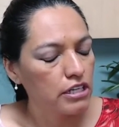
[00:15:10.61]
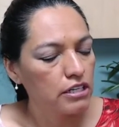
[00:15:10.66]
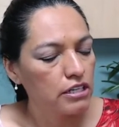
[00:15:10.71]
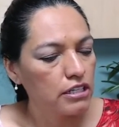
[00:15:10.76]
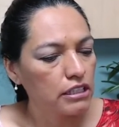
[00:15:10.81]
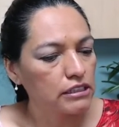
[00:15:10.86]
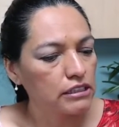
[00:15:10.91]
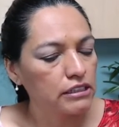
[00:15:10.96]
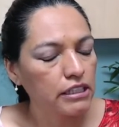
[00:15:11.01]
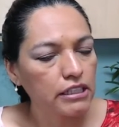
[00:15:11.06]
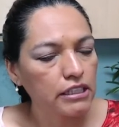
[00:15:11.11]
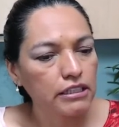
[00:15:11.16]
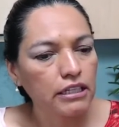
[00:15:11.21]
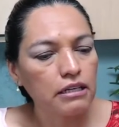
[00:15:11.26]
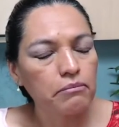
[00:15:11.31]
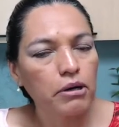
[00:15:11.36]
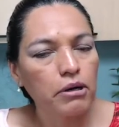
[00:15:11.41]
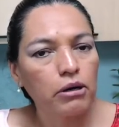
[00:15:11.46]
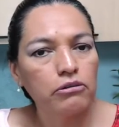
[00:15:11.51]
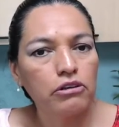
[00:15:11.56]
a certain
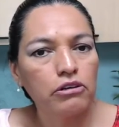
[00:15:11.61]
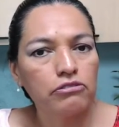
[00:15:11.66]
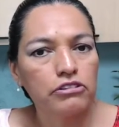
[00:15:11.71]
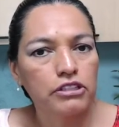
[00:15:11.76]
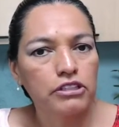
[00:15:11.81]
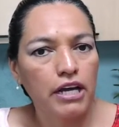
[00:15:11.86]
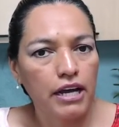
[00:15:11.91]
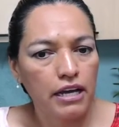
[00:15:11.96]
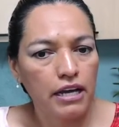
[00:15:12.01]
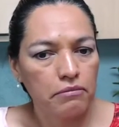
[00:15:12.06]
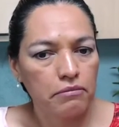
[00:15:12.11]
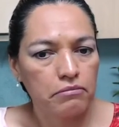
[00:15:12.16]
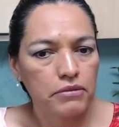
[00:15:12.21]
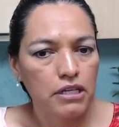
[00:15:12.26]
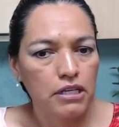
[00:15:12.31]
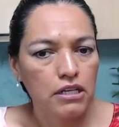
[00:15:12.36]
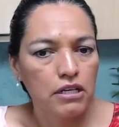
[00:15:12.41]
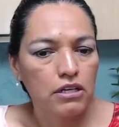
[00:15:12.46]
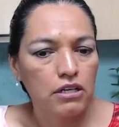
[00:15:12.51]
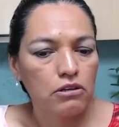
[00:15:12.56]
amount of time
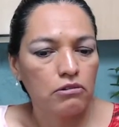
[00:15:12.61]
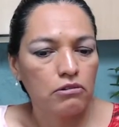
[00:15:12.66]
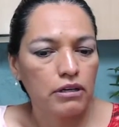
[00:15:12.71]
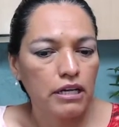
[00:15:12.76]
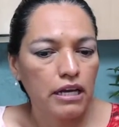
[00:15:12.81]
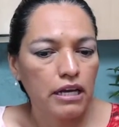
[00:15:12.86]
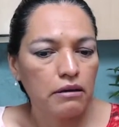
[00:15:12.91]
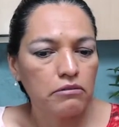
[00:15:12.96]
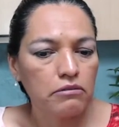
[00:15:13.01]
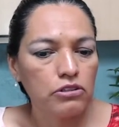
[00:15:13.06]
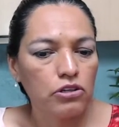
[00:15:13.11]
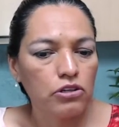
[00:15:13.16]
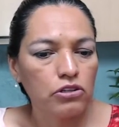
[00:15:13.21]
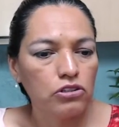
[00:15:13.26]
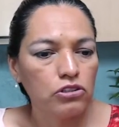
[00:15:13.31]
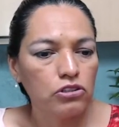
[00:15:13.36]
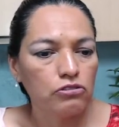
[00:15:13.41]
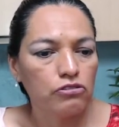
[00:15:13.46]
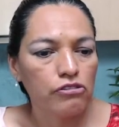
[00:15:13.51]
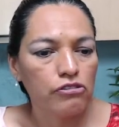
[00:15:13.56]
when I am going
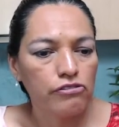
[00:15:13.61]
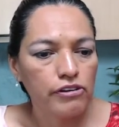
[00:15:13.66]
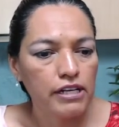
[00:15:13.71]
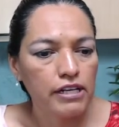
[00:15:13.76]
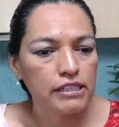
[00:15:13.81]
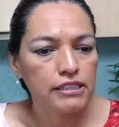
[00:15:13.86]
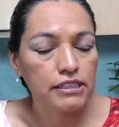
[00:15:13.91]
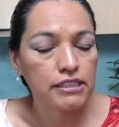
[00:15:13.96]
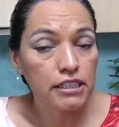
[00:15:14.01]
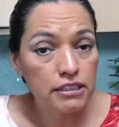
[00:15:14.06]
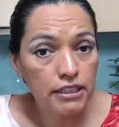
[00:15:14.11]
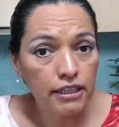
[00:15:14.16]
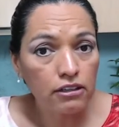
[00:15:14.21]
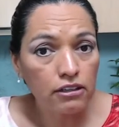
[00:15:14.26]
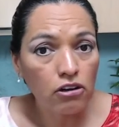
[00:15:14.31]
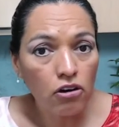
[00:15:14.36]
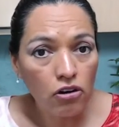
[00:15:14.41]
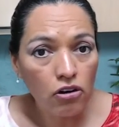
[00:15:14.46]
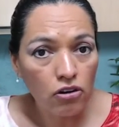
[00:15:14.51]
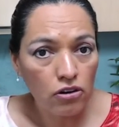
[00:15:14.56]
to fulfill certain
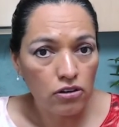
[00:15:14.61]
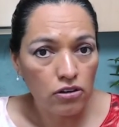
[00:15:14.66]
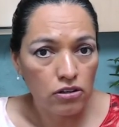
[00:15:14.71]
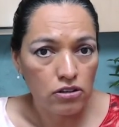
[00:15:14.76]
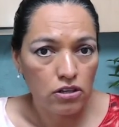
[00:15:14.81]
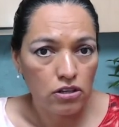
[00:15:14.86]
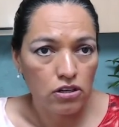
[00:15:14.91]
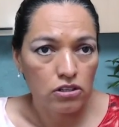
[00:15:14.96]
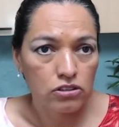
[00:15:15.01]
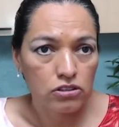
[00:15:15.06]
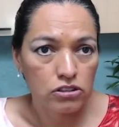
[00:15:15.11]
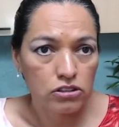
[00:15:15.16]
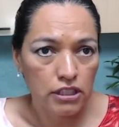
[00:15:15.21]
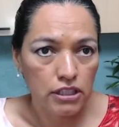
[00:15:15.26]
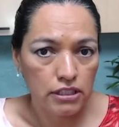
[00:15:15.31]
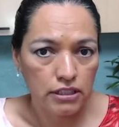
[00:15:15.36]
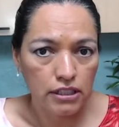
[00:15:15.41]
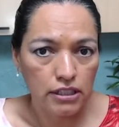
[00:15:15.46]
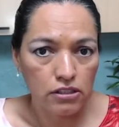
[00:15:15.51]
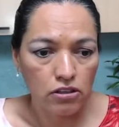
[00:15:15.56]
goal or
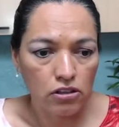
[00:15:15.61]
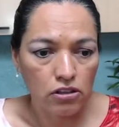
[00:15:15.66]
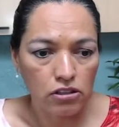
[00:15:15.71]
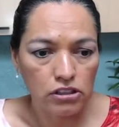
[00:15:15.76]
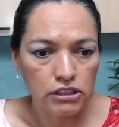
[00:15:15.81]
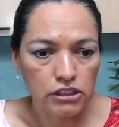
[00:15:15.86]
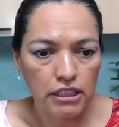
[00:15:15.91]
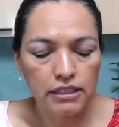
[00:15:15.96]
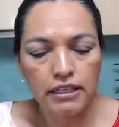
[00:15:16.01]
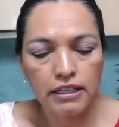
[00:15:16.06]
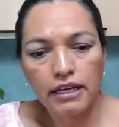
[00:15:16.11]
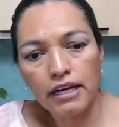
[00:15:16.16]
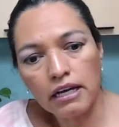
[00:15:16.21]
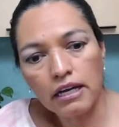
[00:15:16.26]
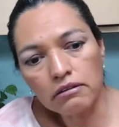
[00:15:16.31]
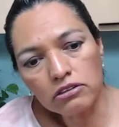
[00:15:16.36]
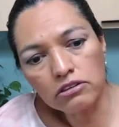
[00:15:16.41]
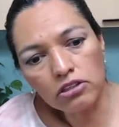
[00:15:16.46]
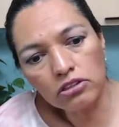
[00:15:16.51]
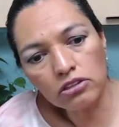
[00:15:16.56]
certain goals, and then I
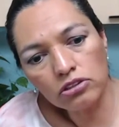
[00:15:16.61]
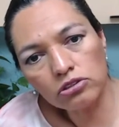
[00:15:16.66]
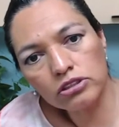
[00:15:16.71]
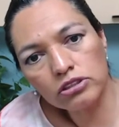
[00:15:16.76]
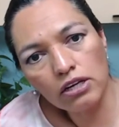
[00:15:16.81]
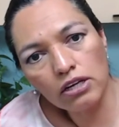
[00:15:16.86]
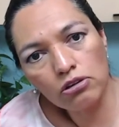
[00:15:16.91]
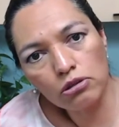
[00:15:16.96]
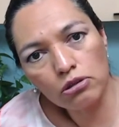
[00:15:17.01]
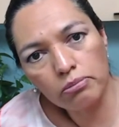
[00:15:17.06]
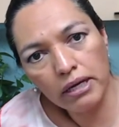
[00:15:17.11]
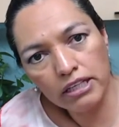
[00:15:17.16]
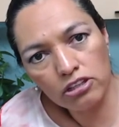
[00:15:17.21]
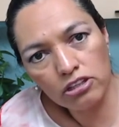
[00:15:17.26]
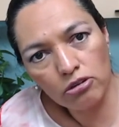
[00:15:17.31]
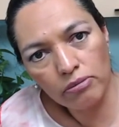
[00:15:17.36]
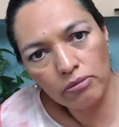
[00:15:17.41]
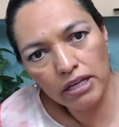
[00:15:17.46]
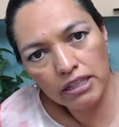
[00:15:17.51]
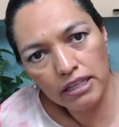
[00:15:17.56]
am going to say goodbye
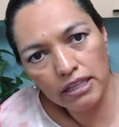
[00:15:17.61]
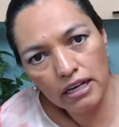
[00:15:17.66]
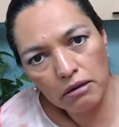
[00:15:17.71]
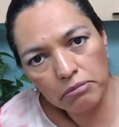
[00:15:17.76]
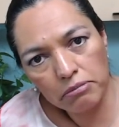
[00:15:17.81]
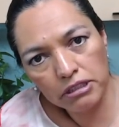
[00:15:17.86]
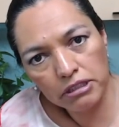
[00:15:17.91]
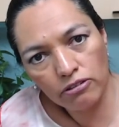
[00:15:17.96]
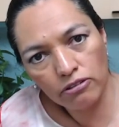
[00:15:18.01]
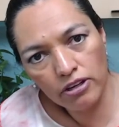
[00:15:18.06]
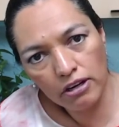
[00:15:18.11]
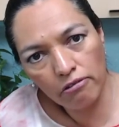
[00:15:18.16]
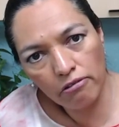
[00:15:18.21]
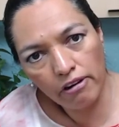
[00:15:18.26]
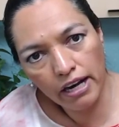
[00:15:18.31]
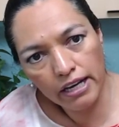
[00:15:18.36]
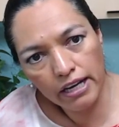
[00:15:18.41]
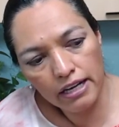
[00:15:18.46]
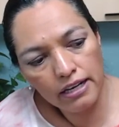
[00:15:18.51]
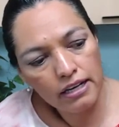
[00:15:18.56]
to my therapist for a
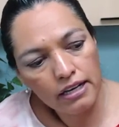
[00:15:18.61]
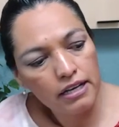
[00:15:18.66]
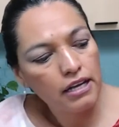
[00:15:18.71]
while